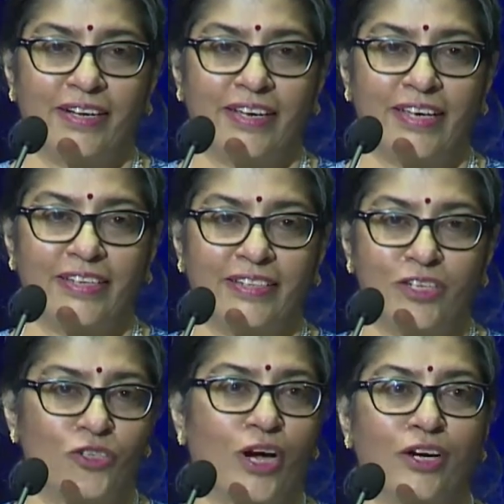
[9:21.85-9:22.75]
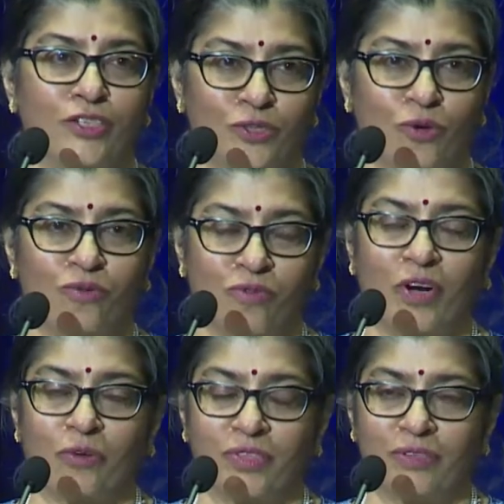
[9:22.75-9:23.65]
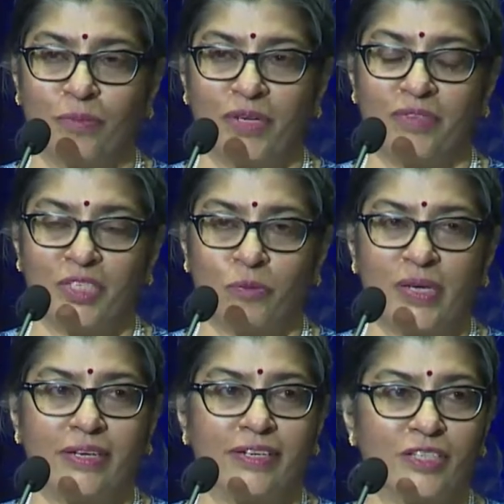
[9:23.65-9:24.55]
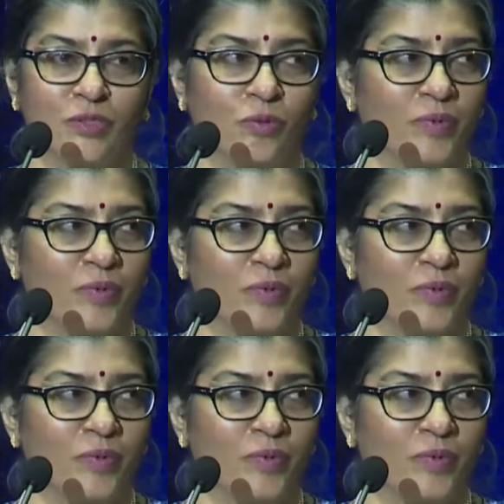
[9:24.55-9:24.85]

in the charts of one of the previous speakers,